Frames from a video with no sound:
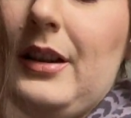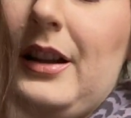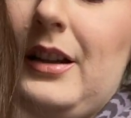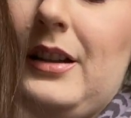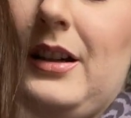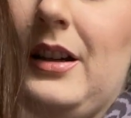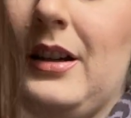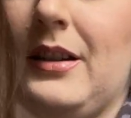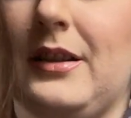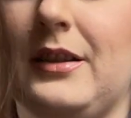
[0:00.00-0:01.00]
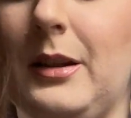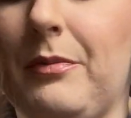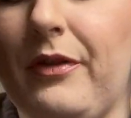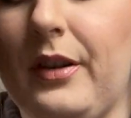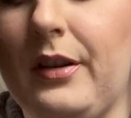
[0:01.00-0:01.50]
let it steep
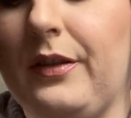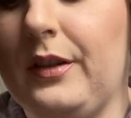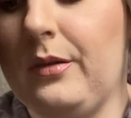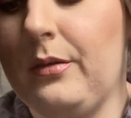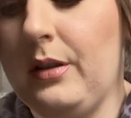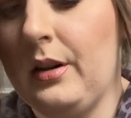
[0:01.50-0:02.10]
for a few.